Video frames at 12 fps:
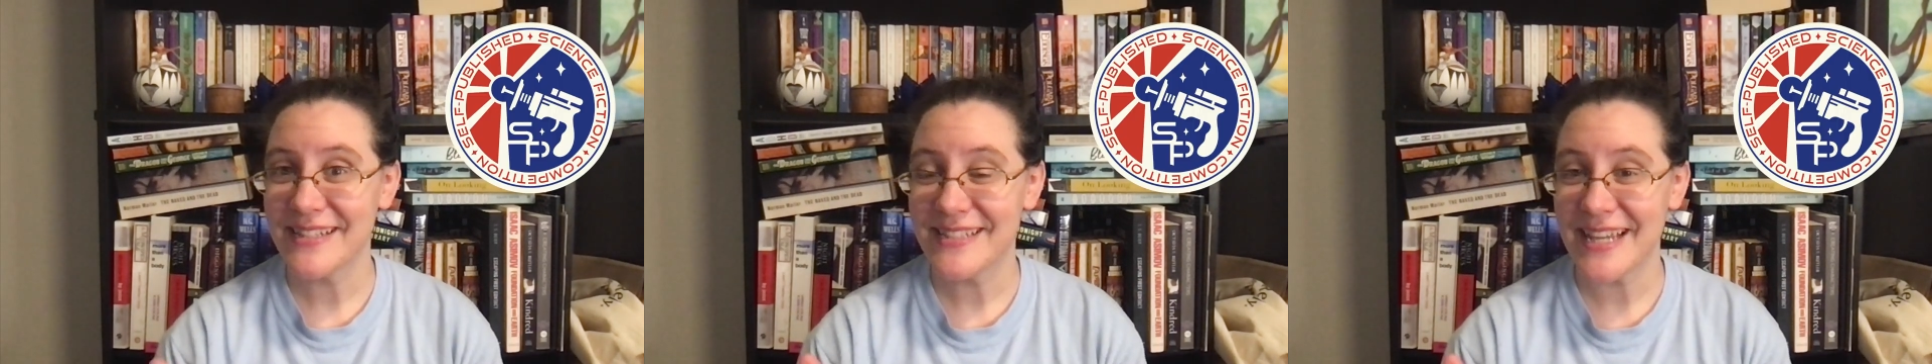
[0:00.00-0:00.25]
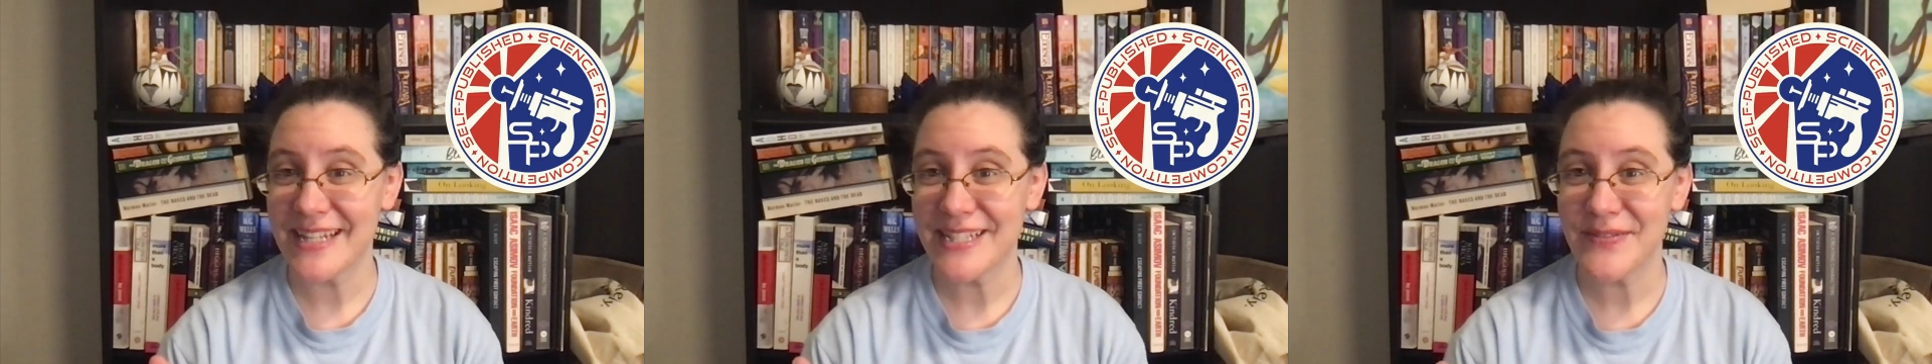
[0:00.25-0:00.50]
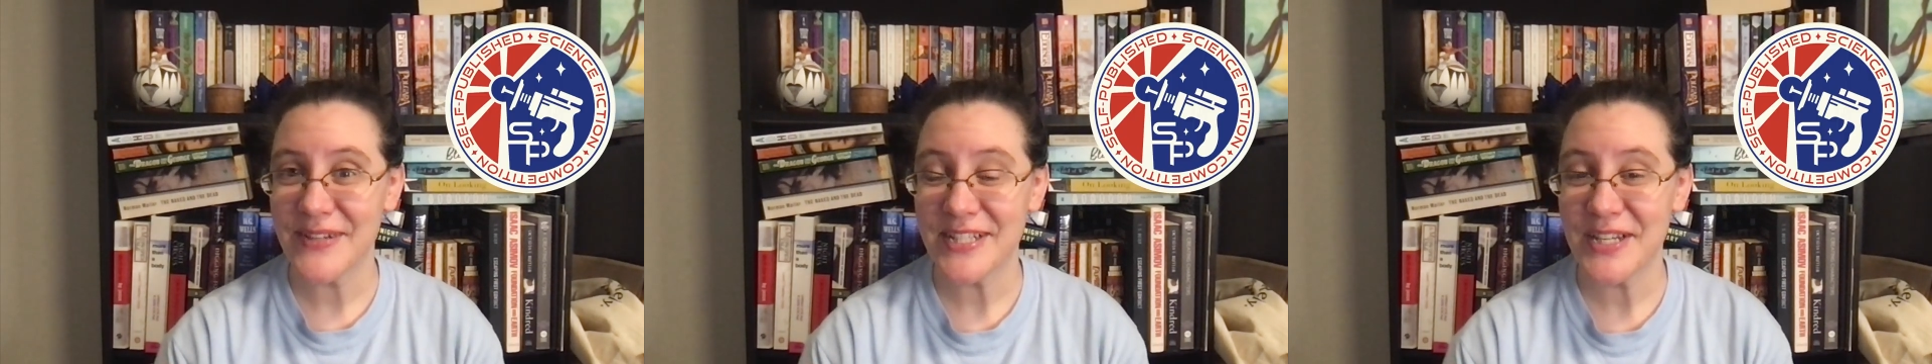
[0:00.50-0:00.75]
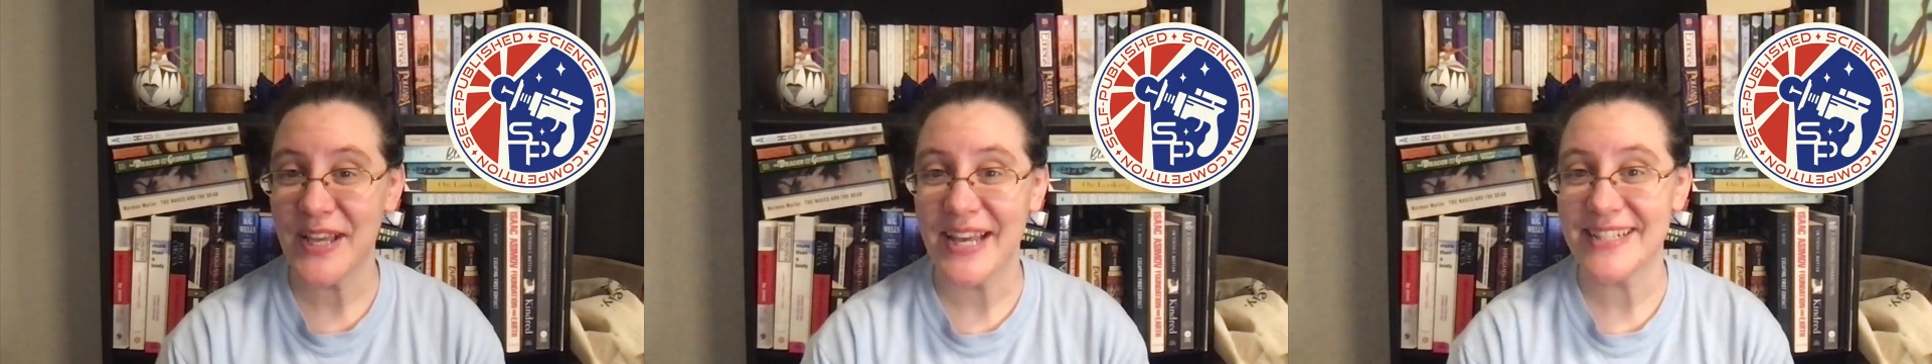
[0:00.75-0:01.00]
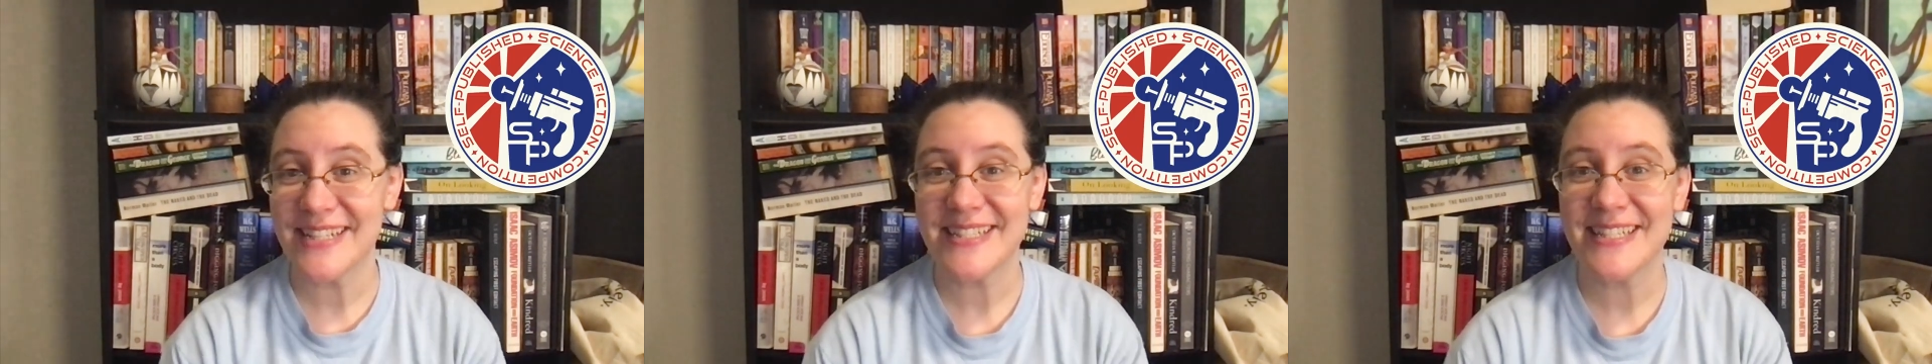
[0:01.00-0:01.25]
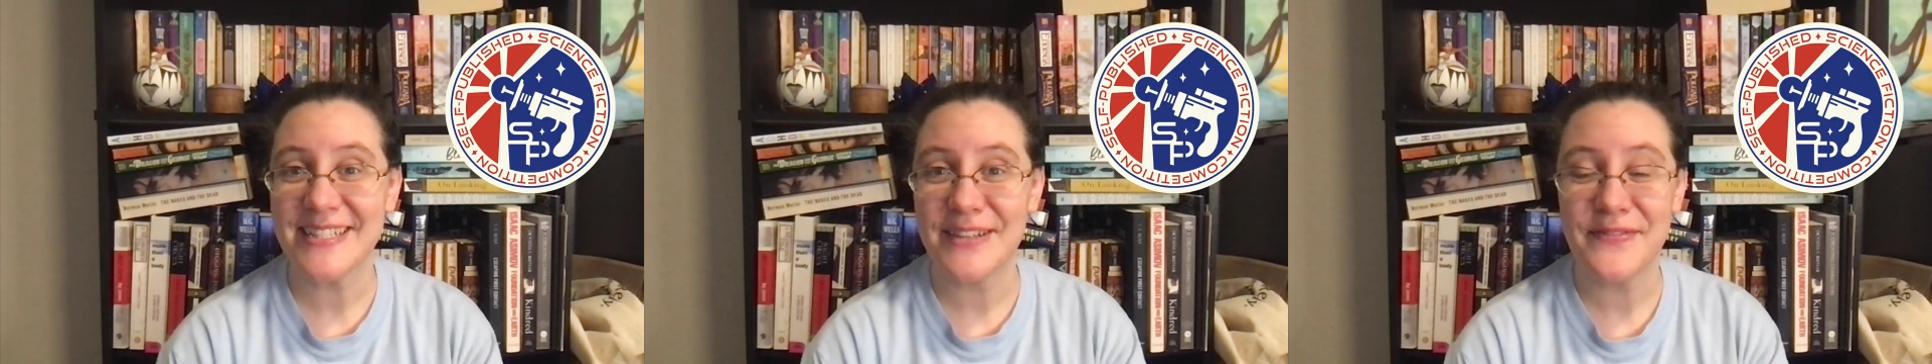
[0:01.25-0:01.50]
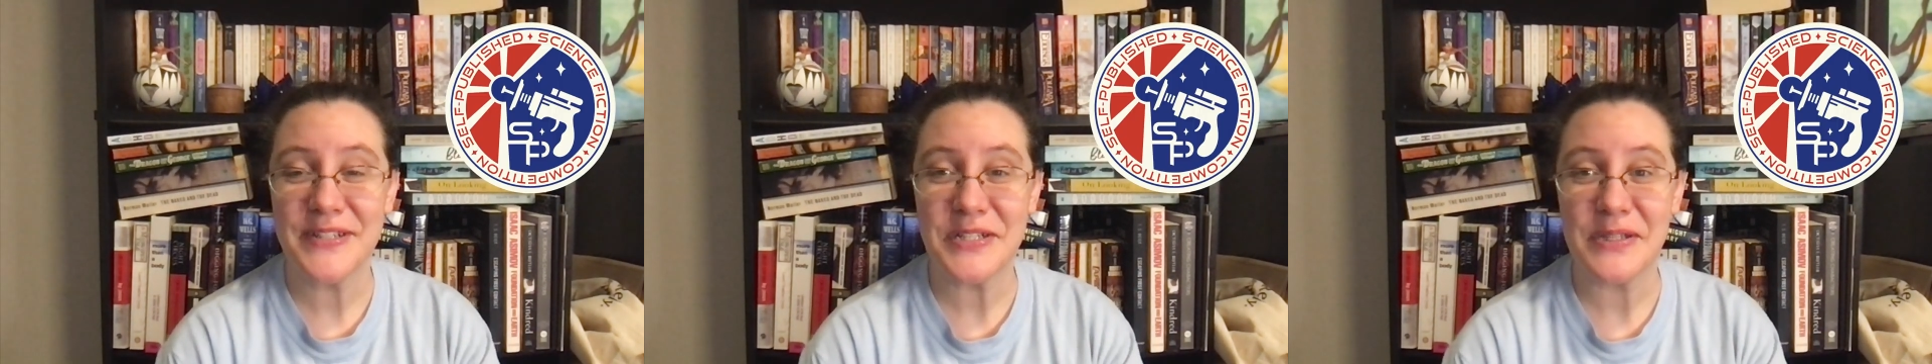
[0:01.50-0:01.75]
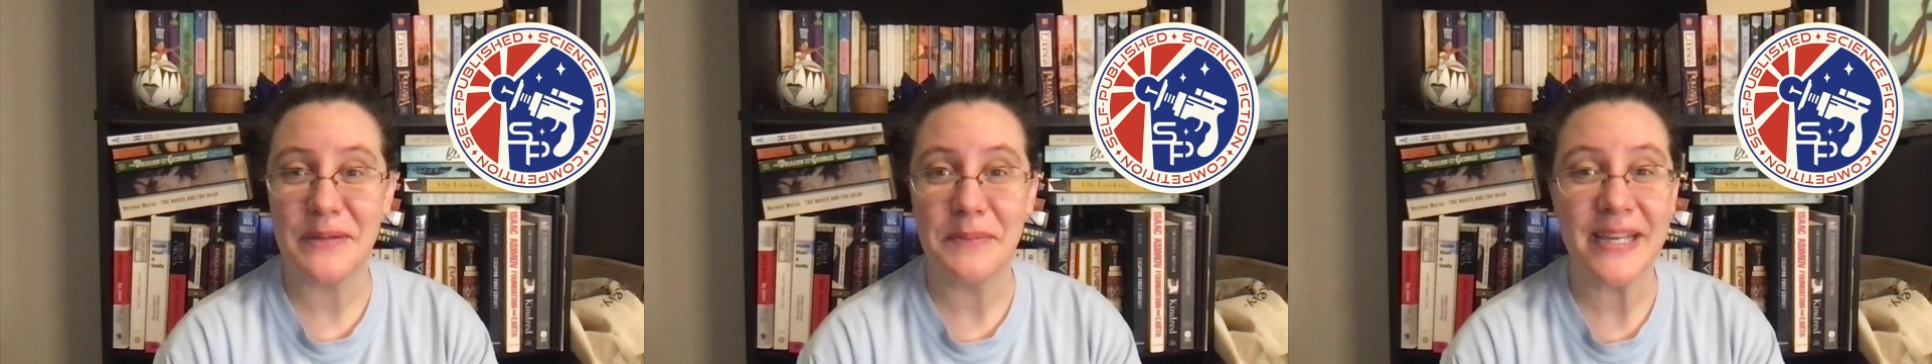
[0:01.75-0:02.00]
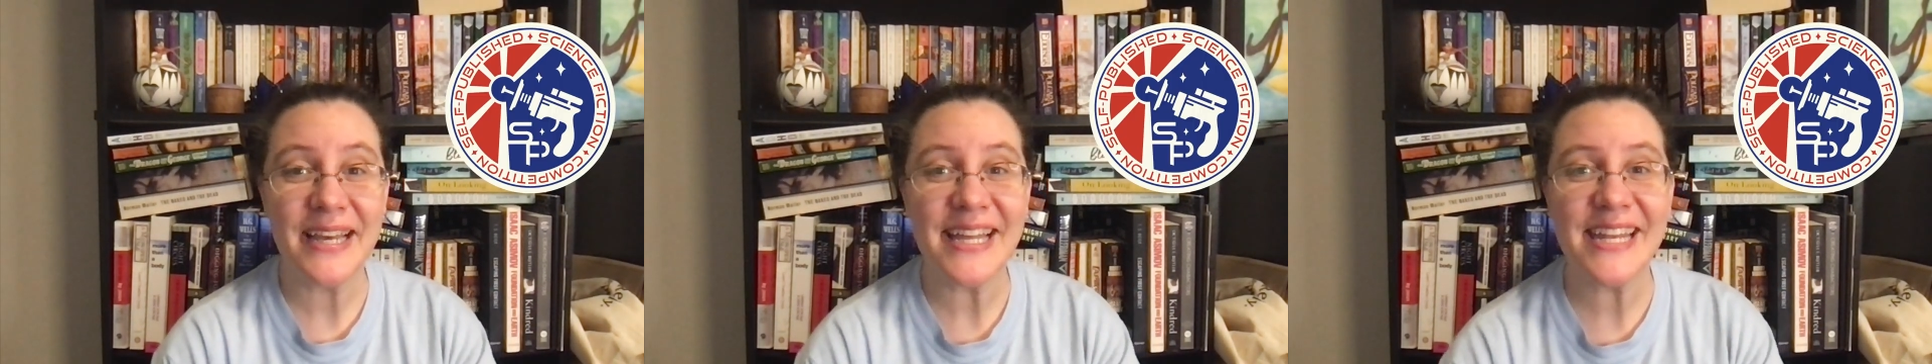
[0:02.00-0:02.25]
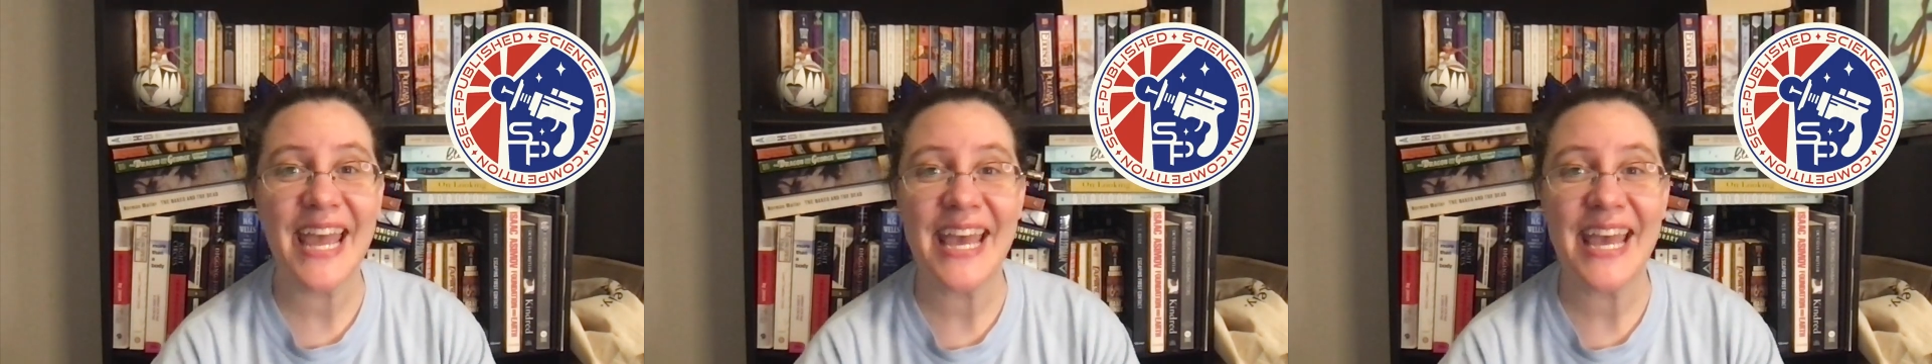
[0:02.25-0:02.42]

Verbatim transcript: science fiction contest has officially begun